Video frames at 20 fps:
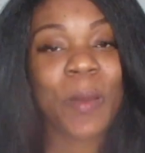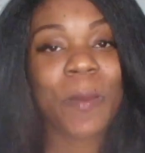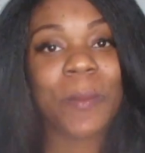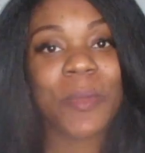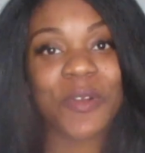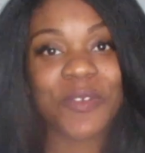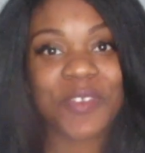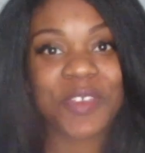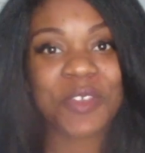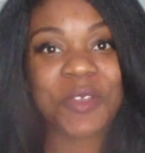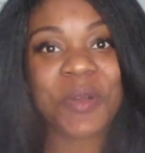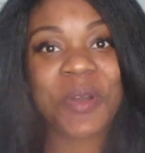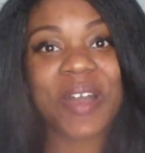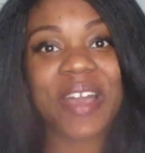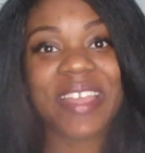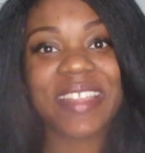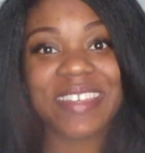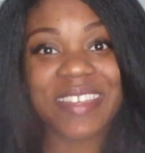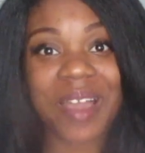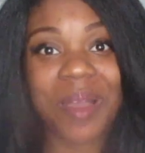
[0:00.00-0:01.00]
Moving
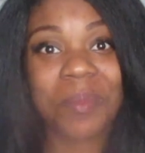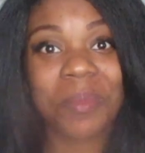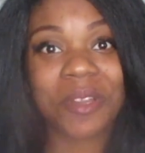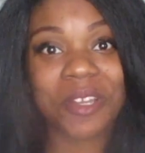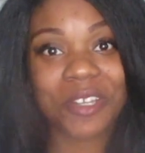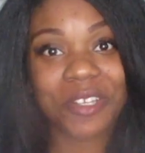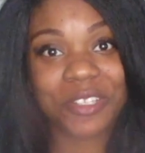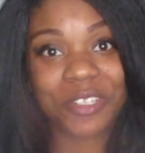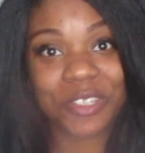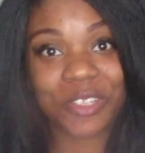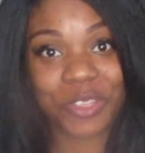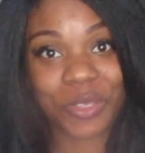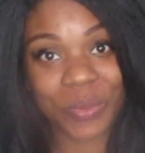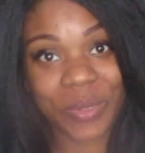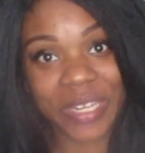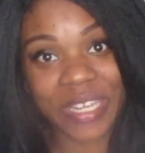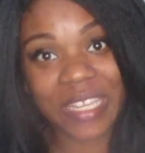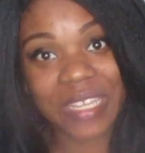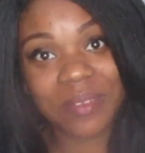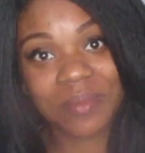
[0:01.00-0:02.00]
on, number
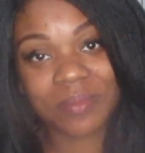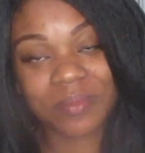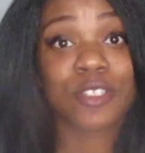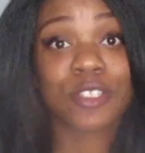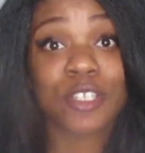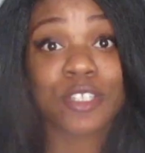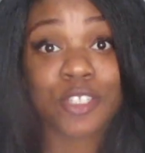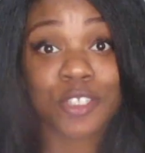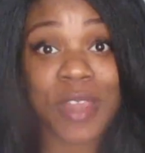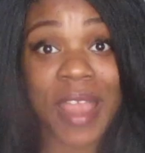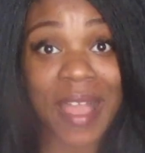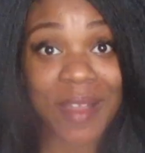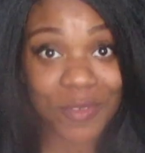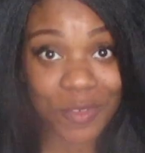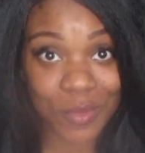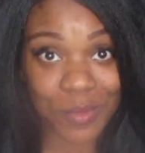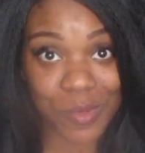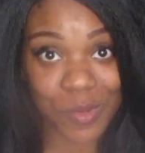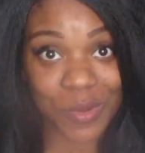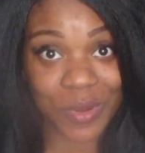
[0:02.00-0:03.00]
3, to
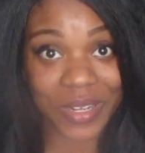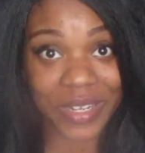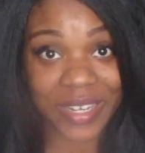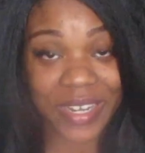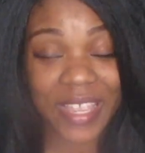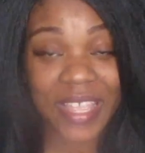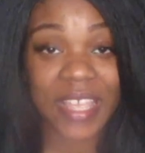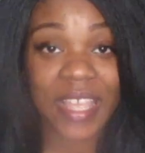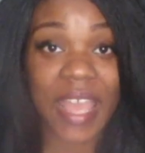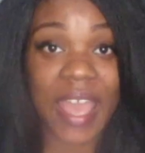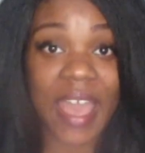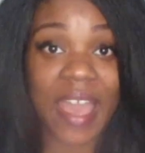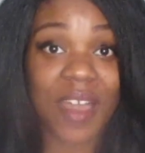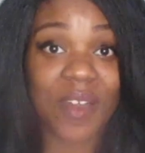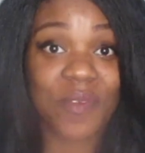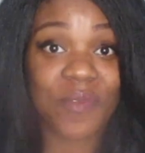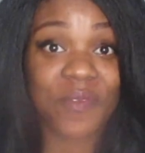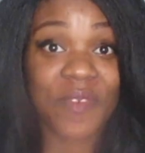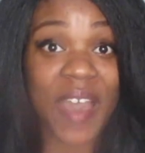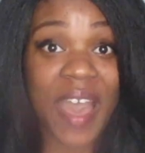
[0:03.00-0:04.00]
travel more. I
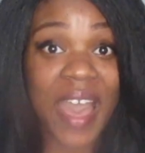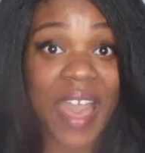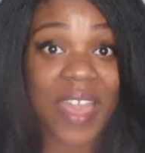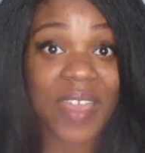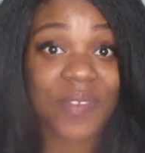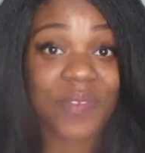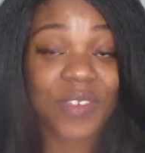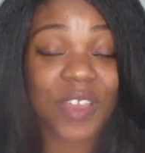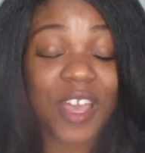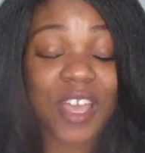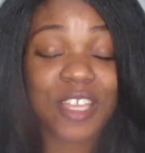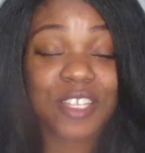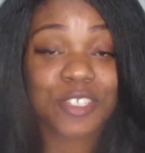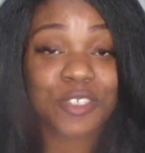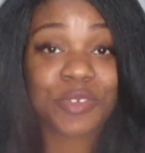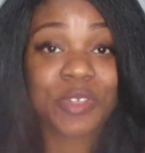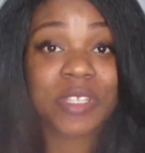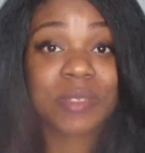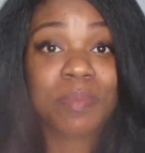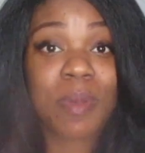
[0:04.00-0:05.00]
have 5
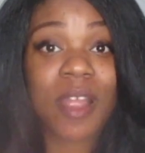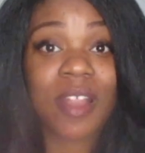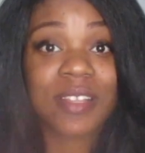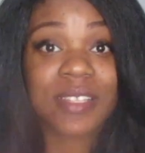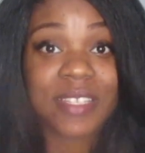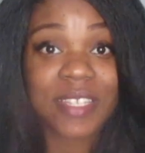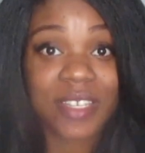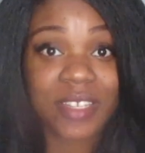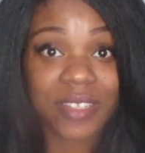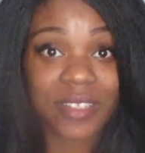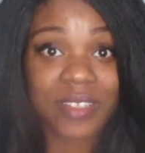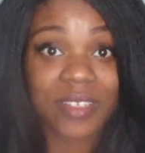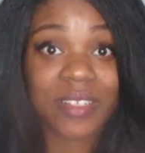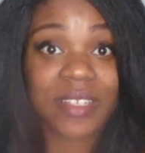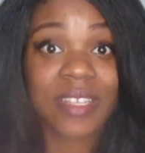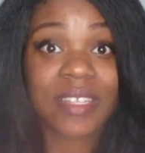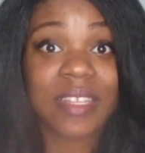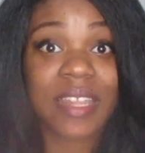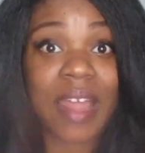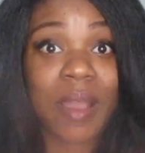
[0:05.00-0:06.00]
countries
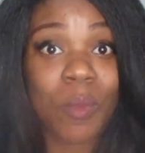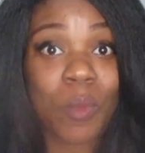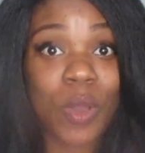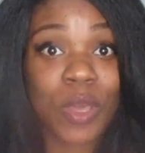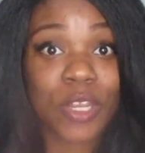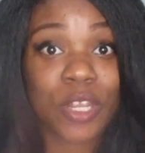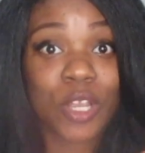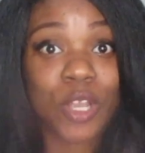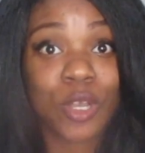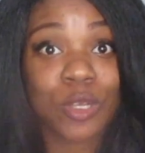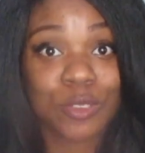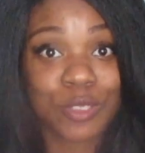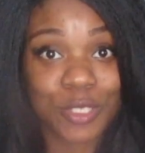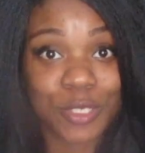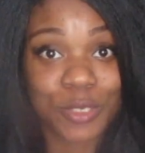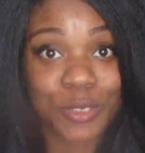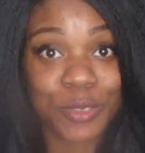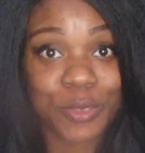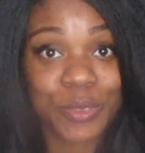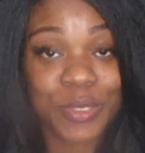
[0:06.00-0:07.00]
particularly that I want to go
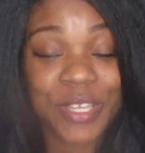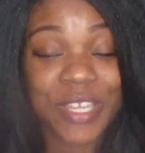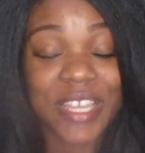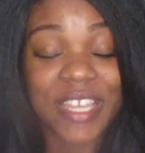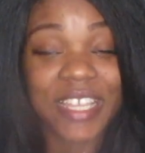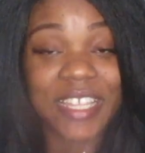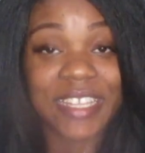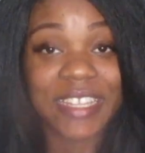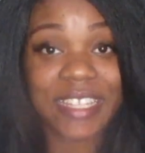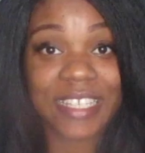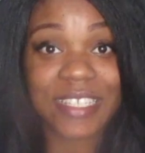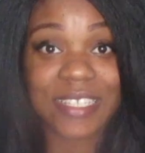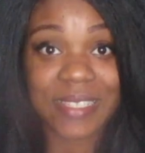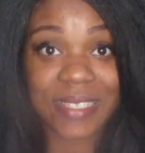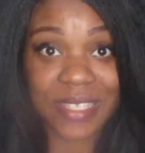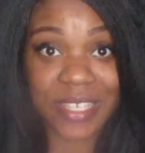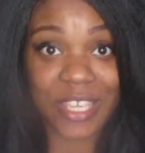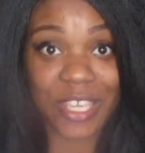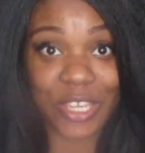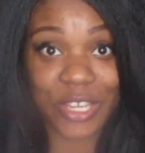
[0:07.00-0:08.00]
to
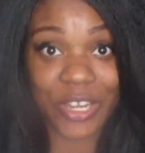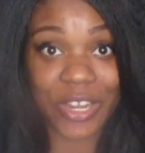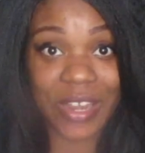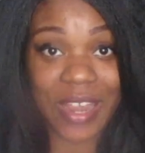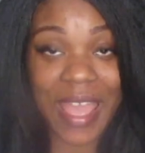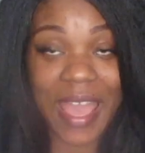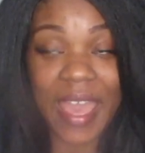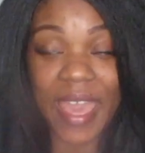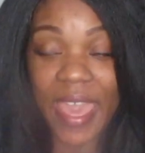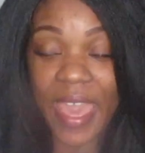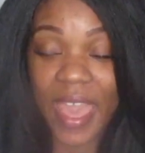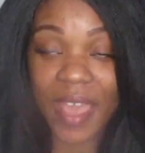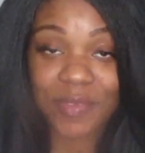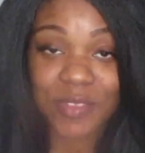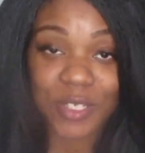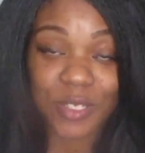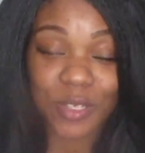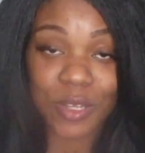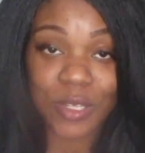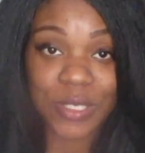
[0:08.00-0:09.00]
this year. I
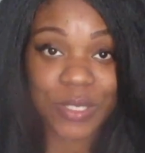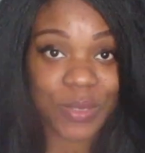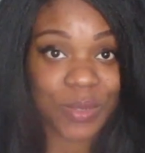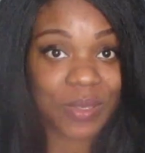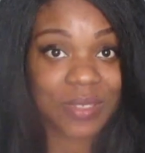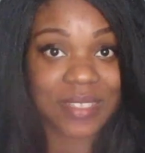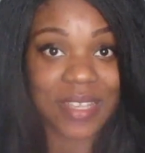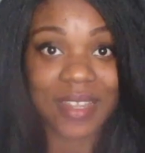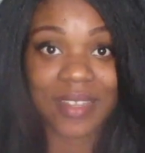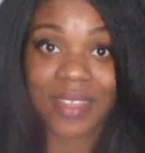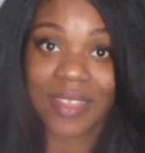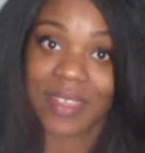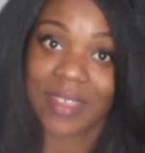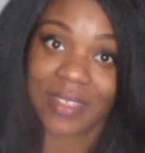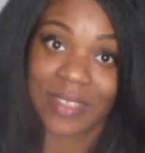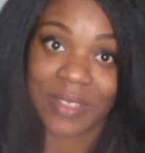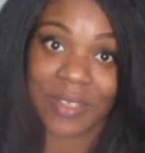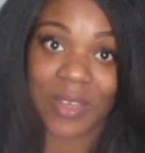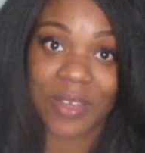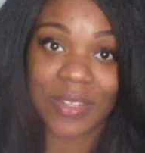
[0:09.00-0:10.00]
have to go to because I didn't
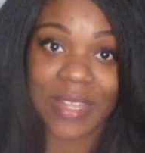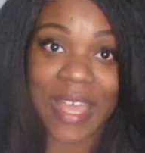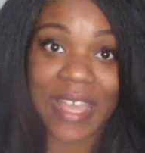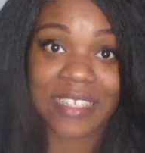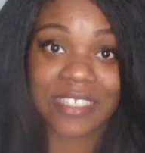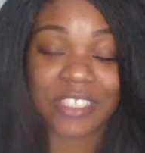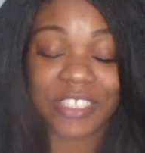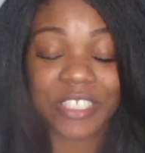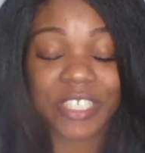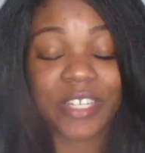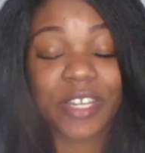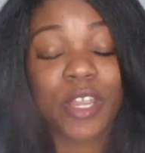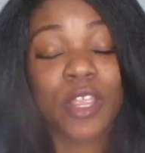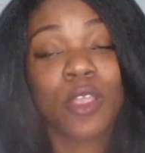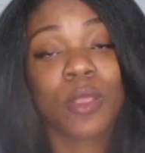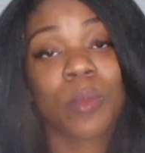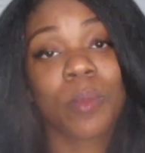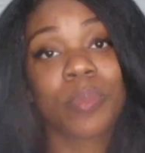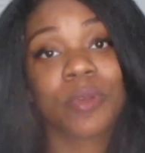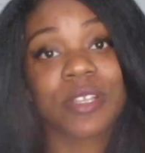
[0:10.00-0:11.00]
get to go last year.
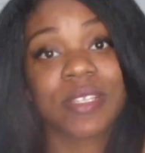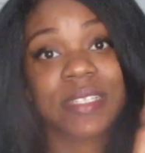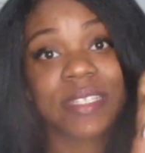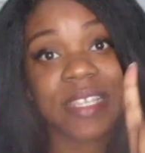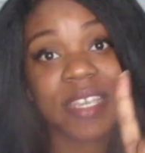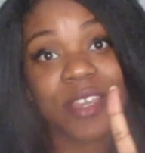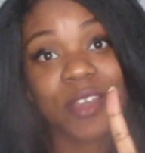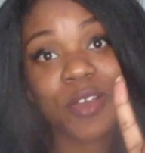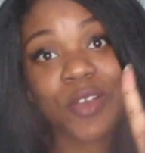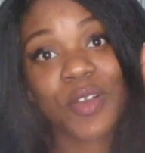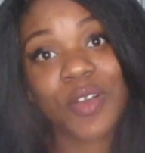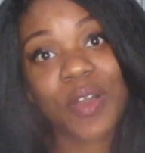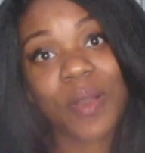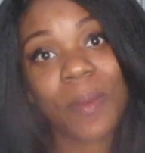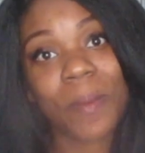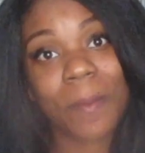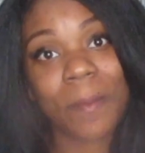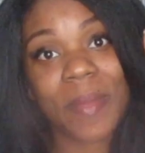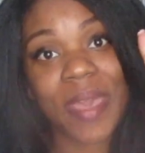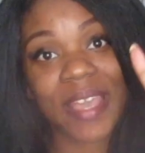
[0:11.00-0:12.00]
Brazil,
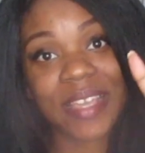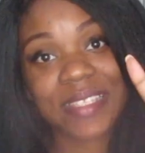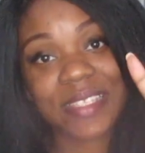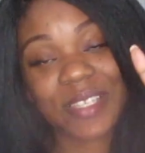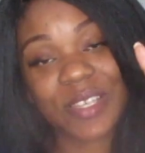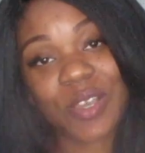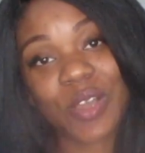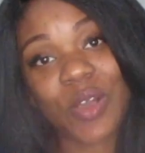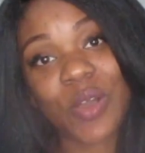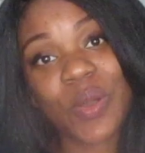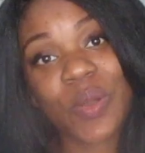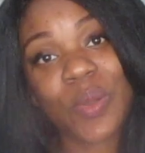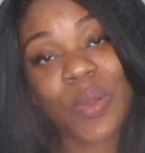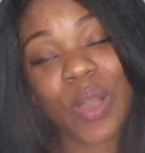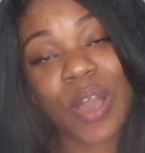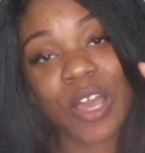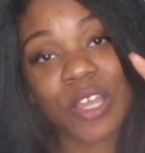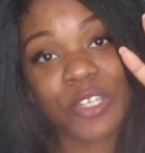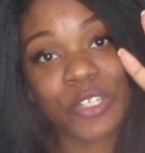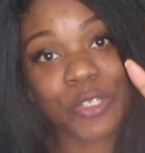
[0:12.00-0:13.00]
Mexico,
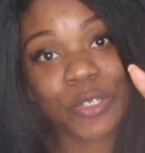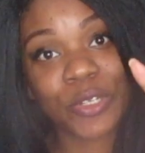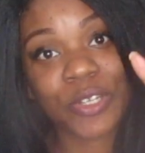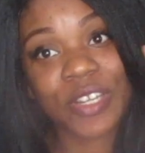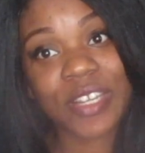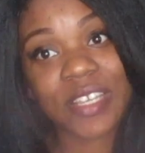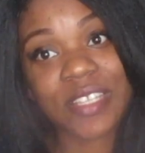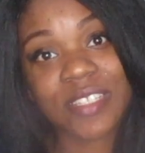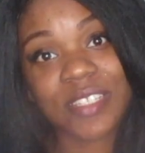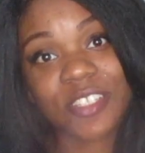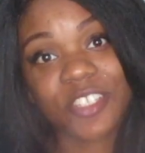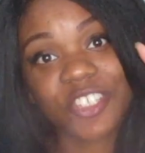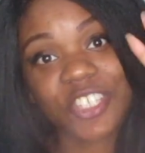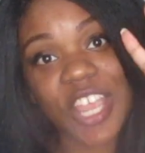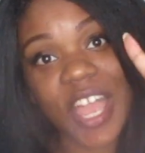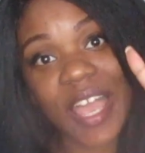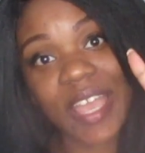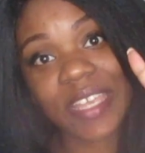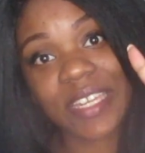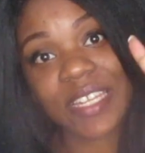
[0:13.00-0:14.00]
Honduras,
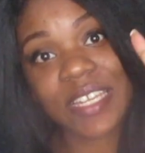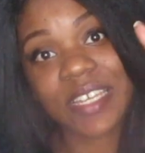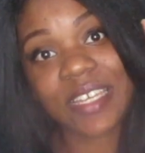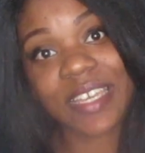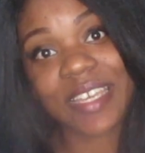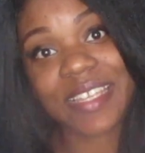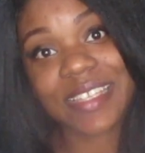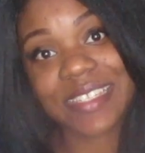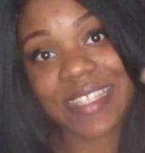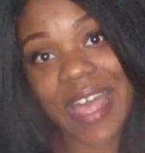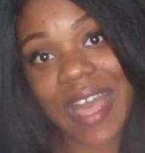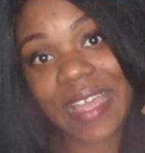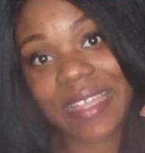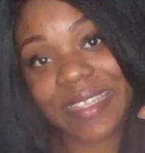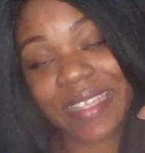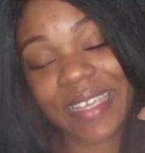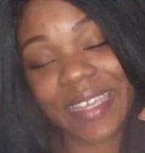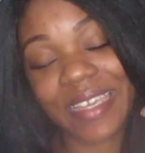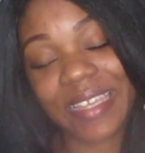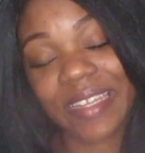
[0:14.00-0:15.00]
China, and
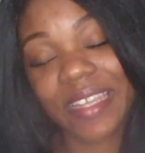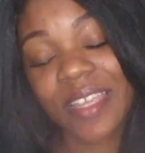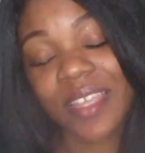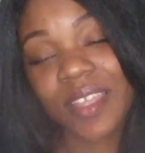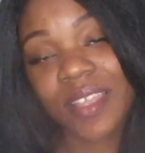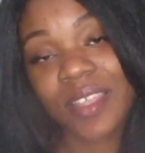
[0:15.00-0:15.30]
Thailand.